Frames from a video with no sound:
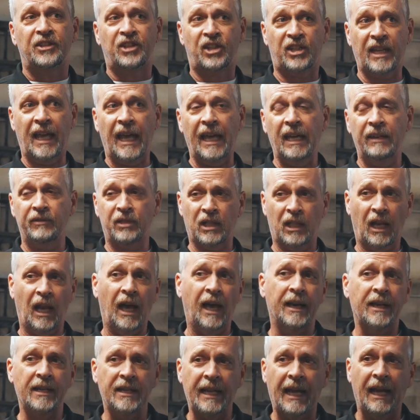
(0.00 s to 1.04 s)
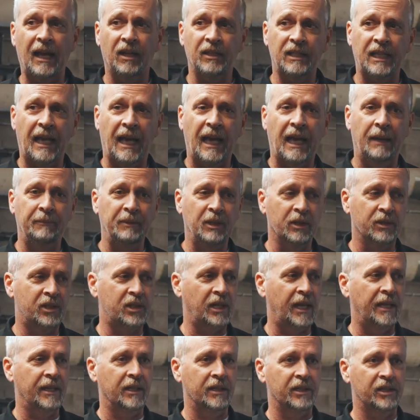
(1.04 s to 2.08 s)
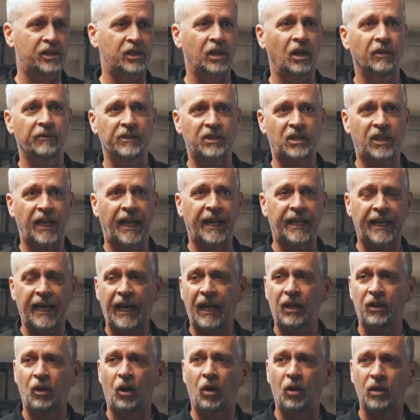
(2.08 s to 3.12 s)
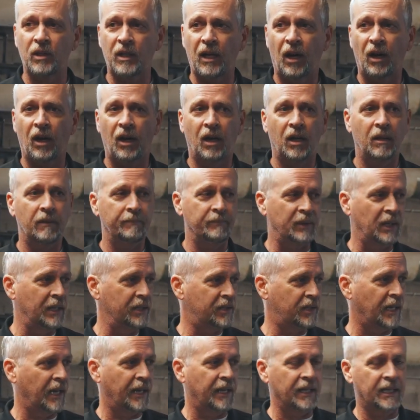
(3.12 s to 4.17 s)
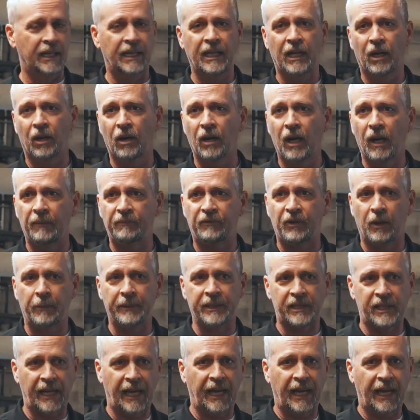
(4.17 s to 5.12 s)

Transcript: Saves a lot of downtime. You're sending a service tech out on call. He's got to gear up from his